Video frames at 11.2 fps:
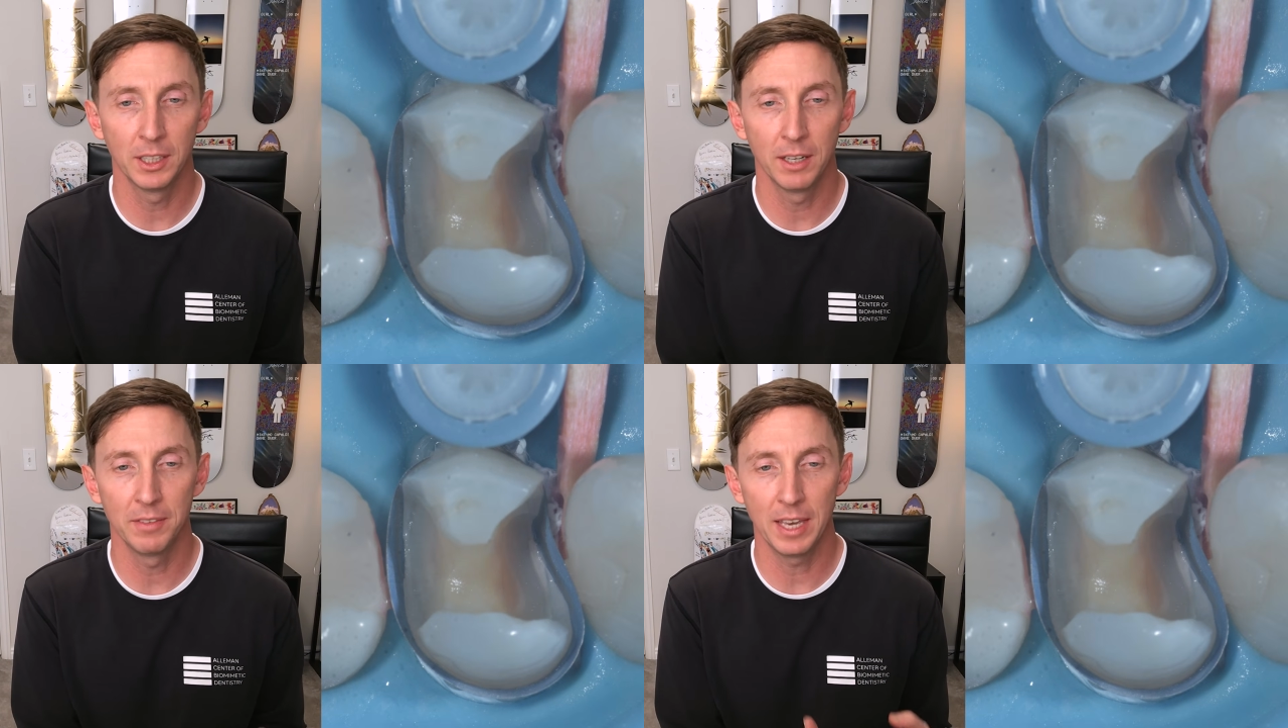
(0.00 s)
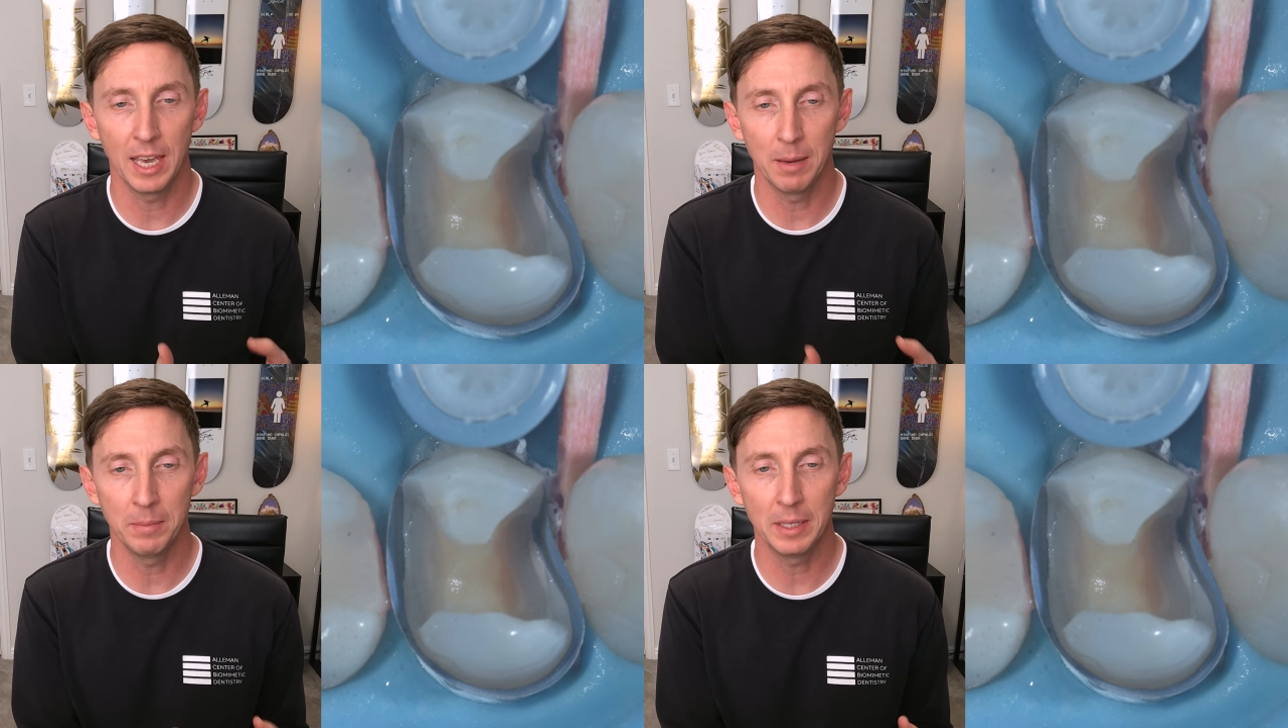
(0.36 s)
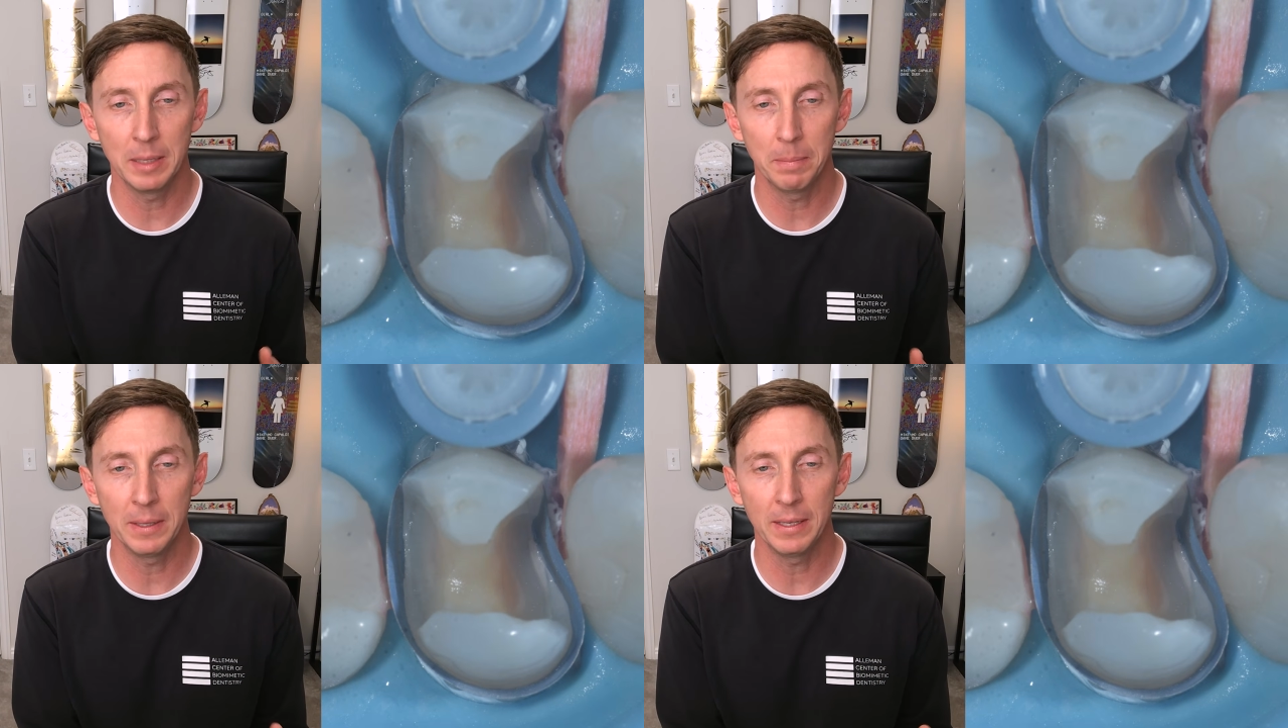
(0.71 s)
of the
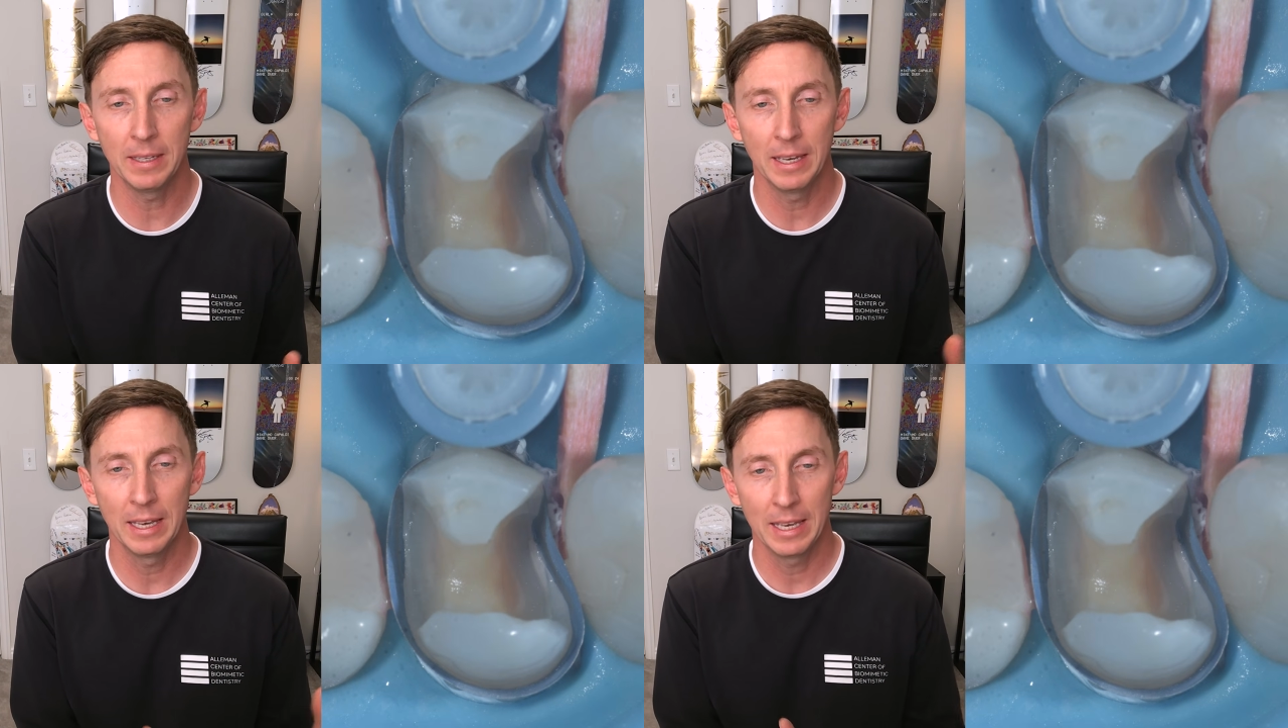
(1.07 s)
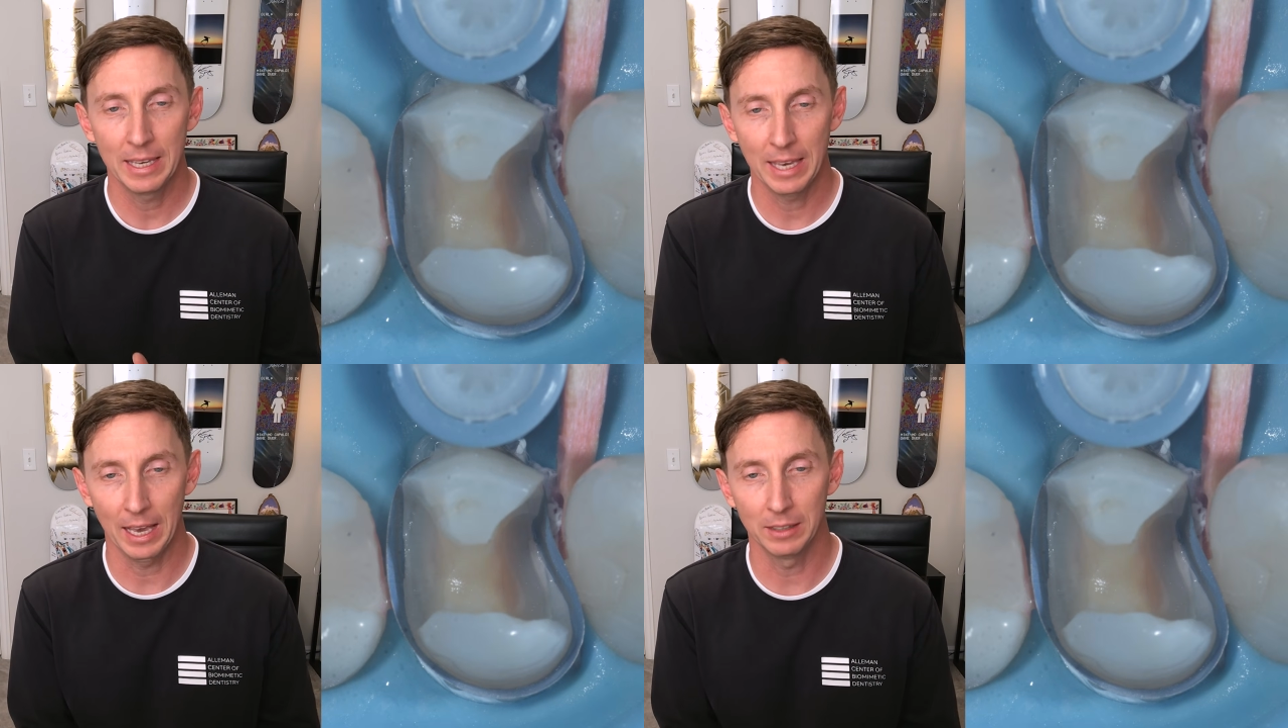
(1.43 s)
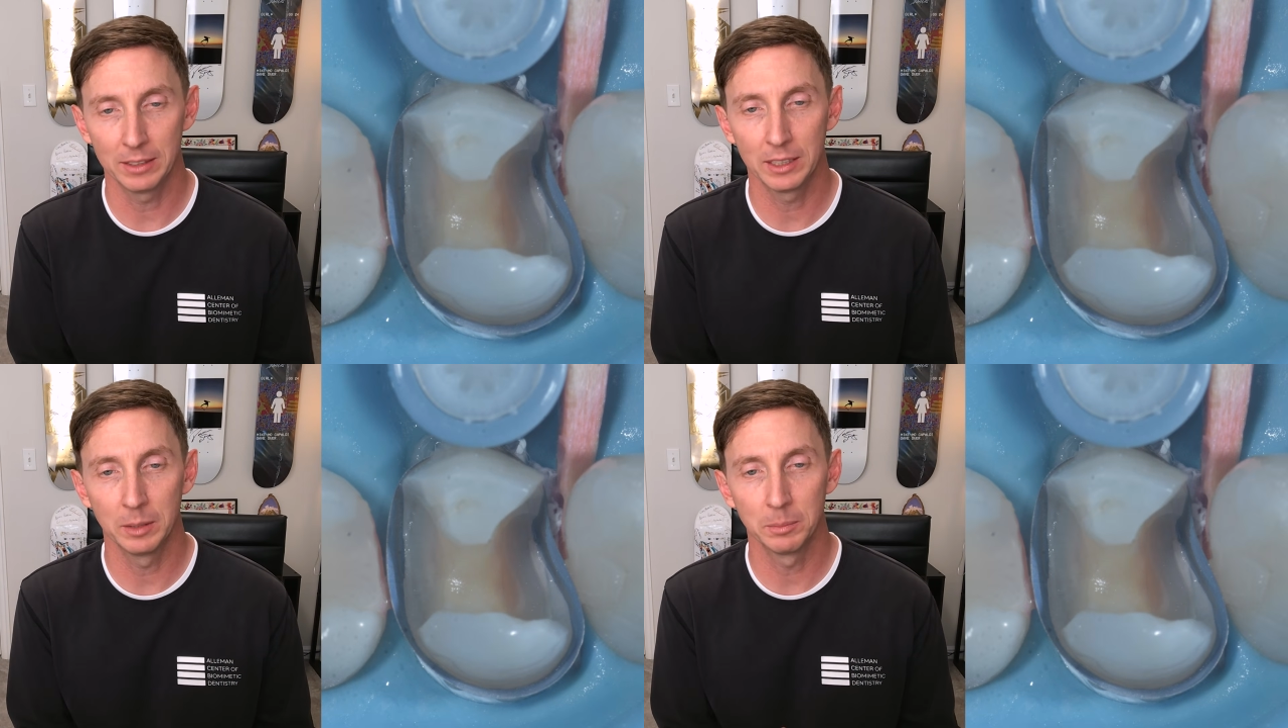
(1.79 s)
MDP
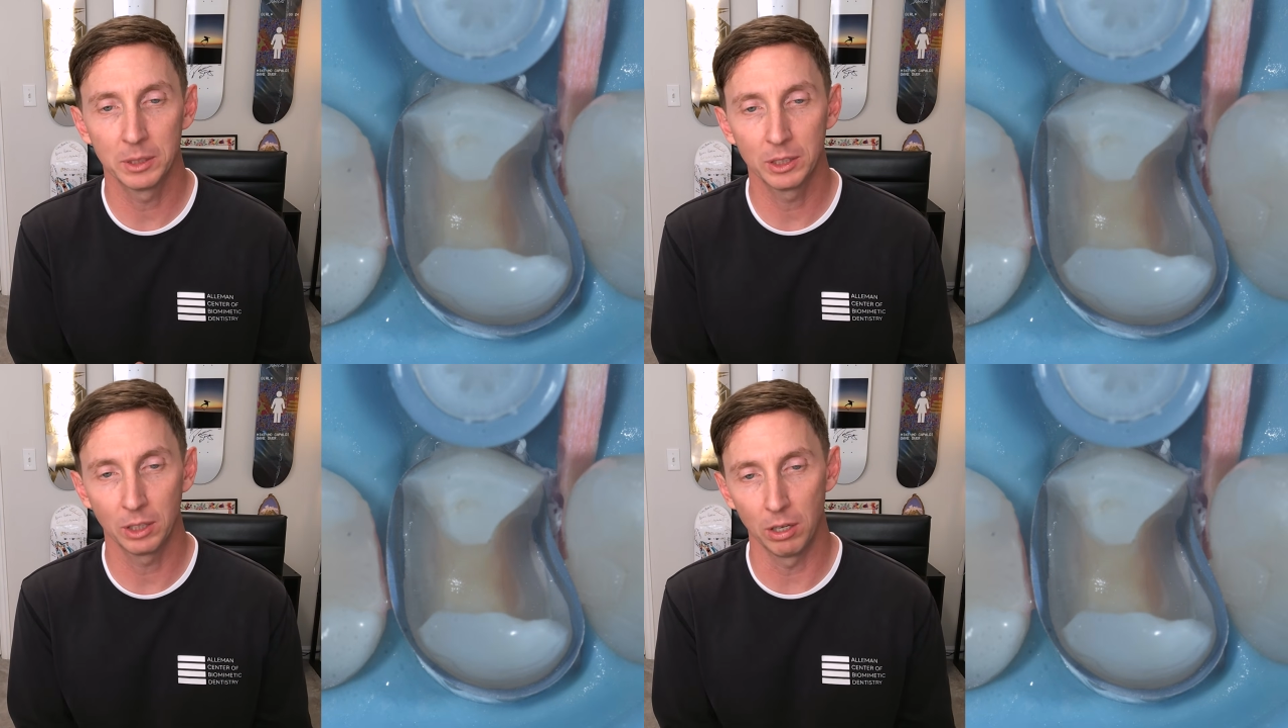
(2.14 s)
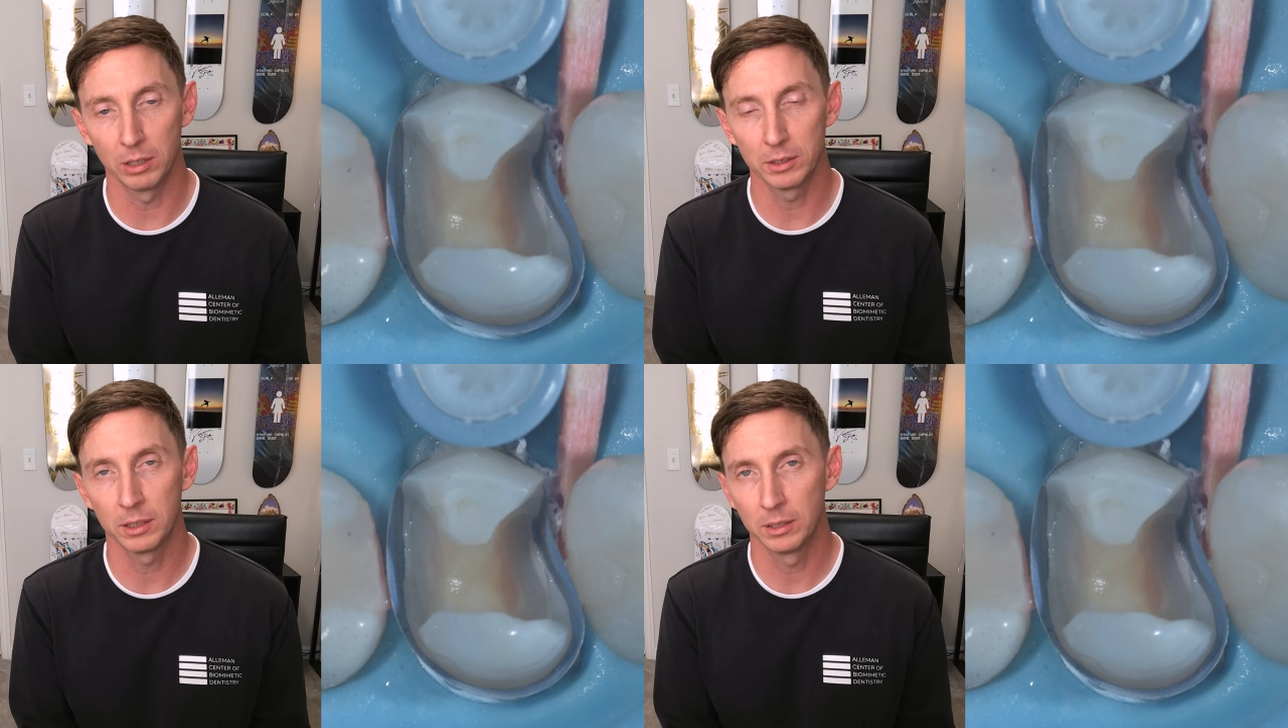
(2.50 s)
calcium salt,